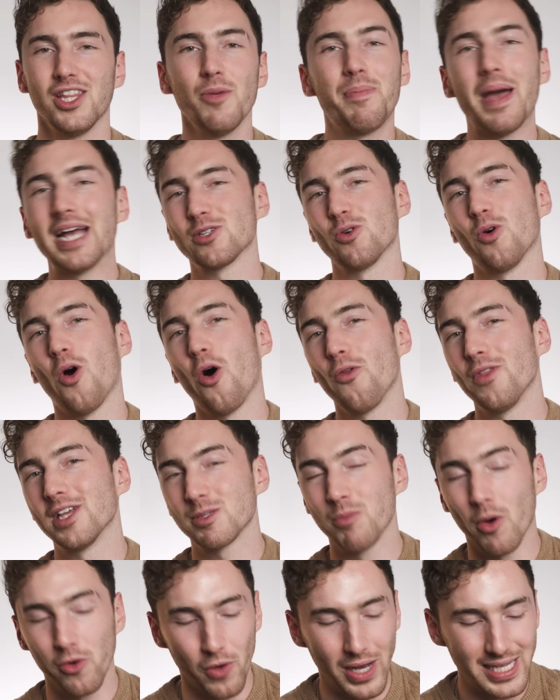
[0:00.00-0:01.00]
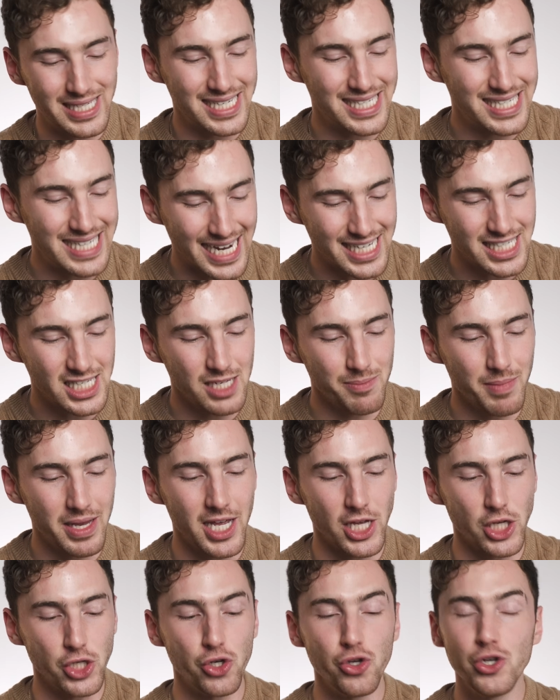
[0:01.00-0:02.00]
The bezel on this model is a
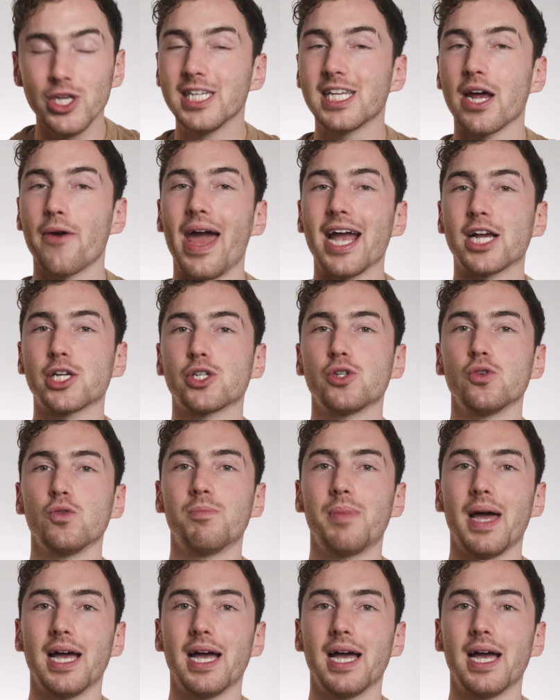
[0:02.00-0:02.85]
60-minute unidirectional